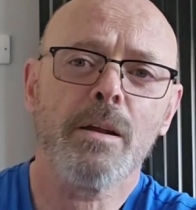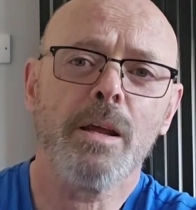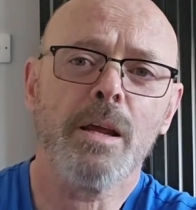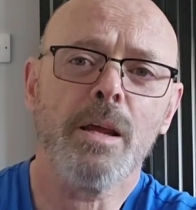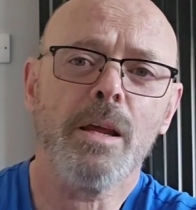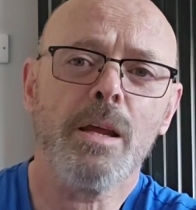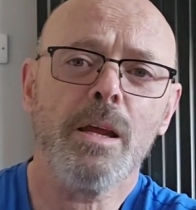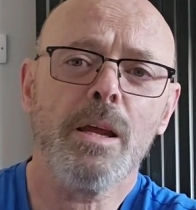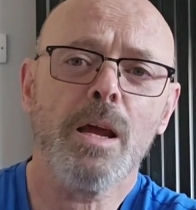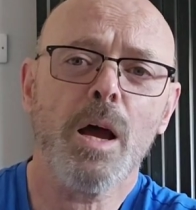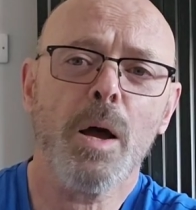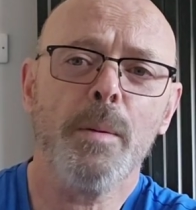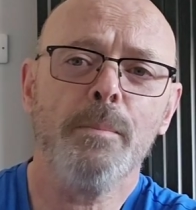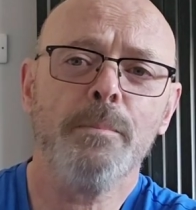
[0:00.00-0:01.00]
The
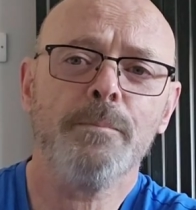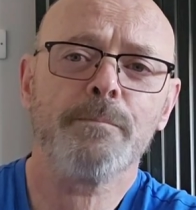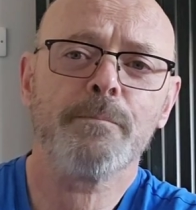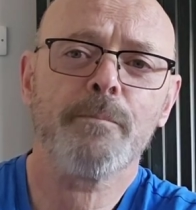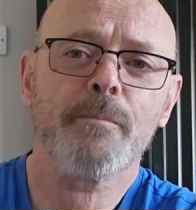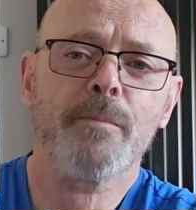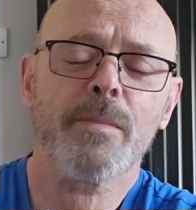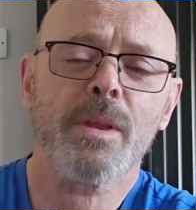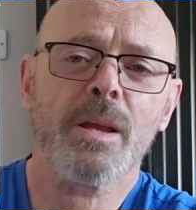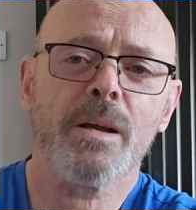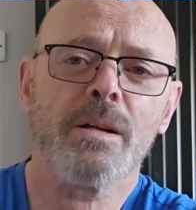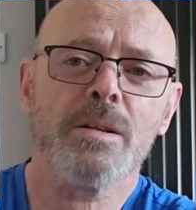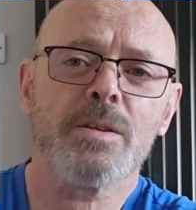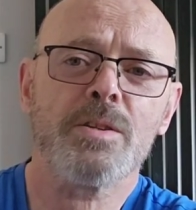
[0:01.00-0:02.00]

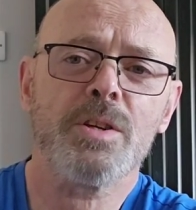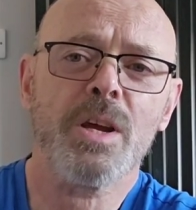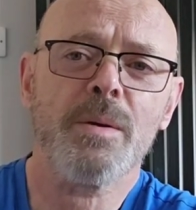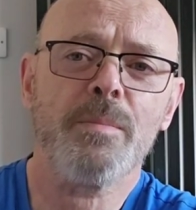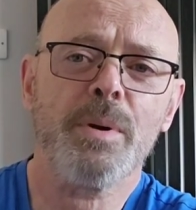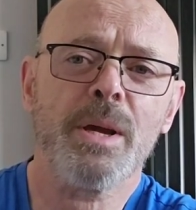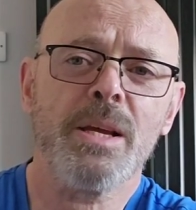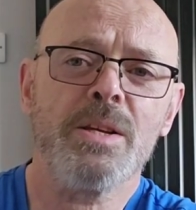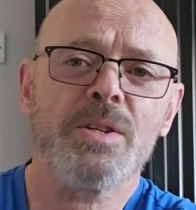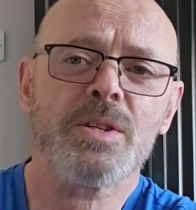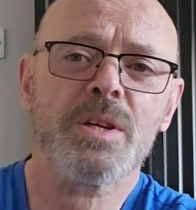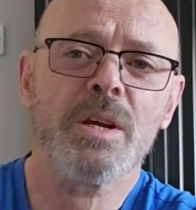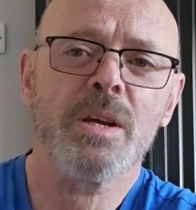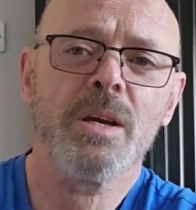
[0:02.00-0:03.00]
cheek
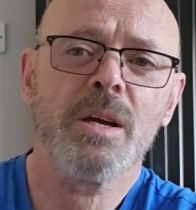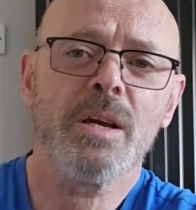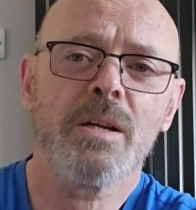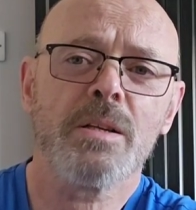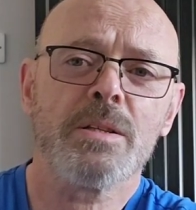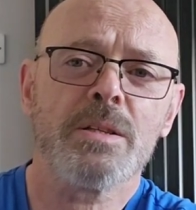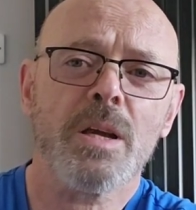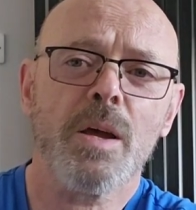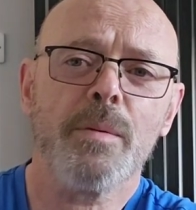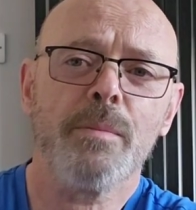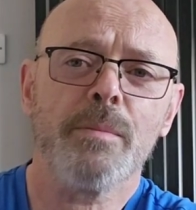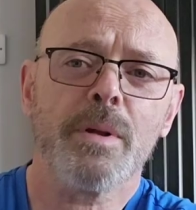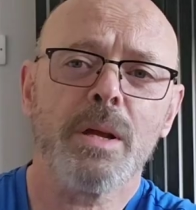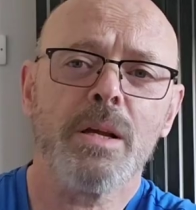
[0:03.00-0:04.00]
piece
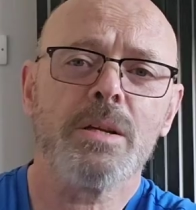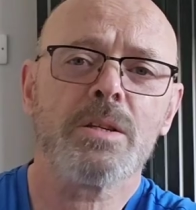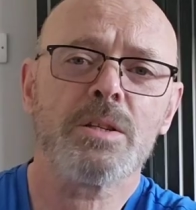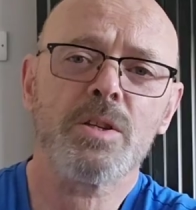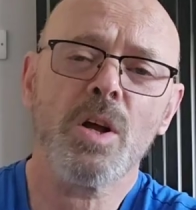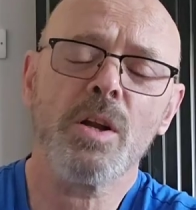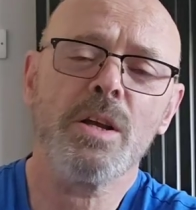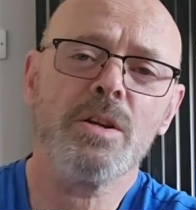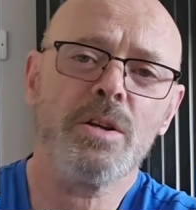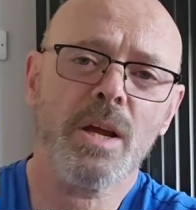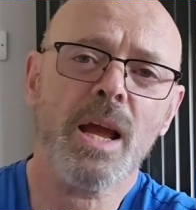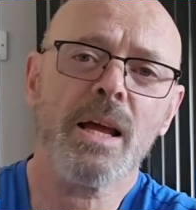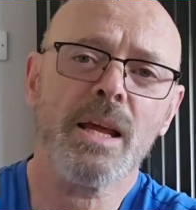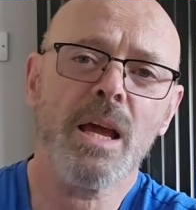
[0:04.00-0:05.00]
is solid.
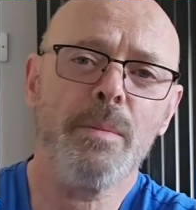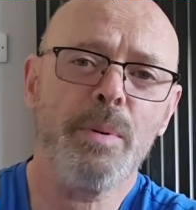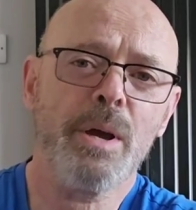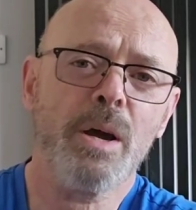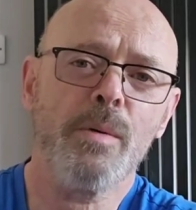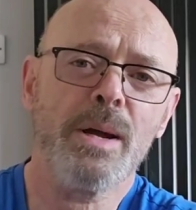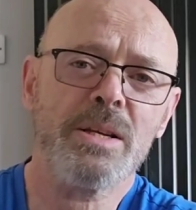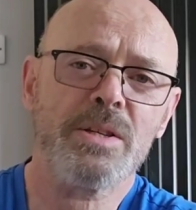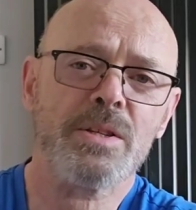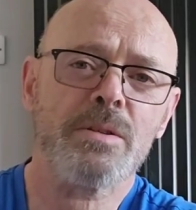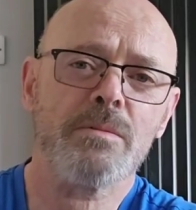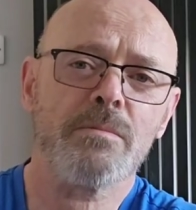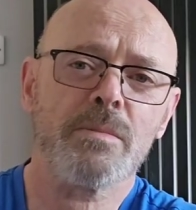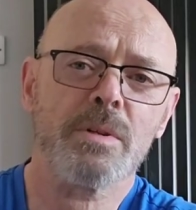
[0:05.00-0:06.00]
You can't get a
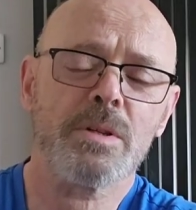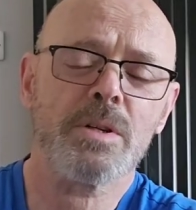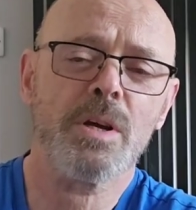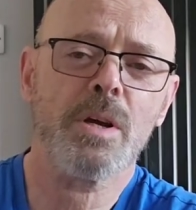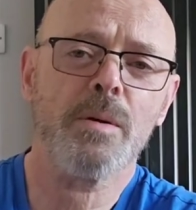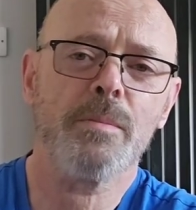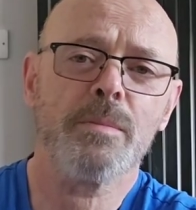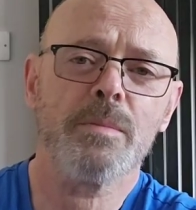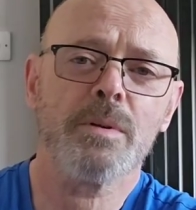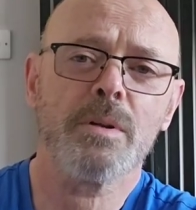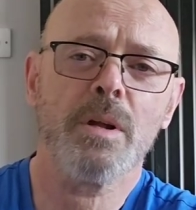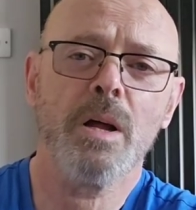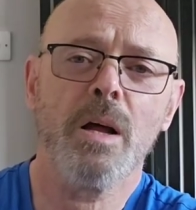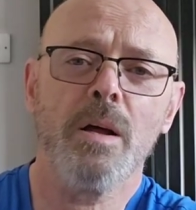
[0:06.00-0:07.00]
PRS
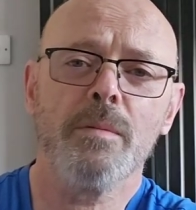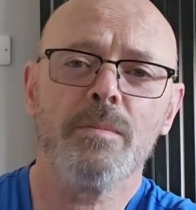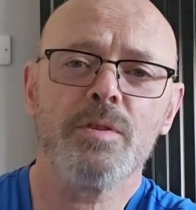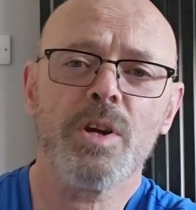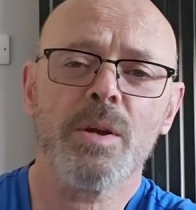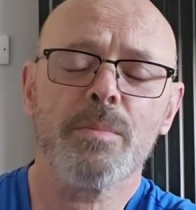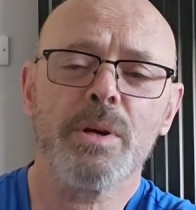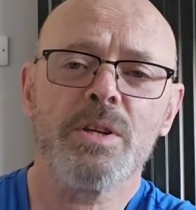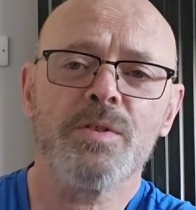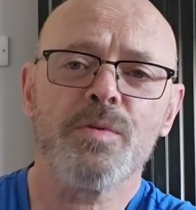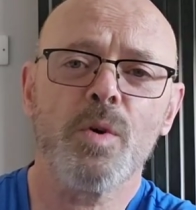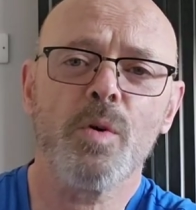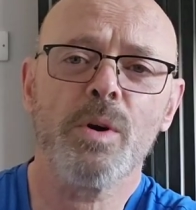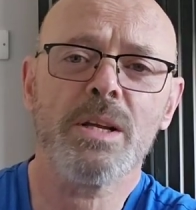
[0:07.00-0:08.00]
cheek piece
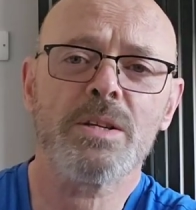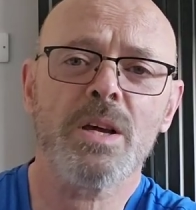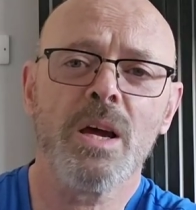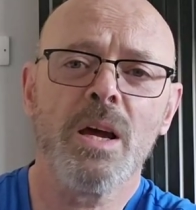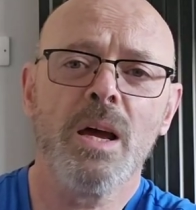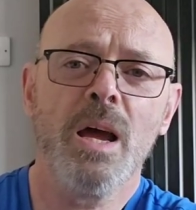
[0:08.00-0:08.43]
for it.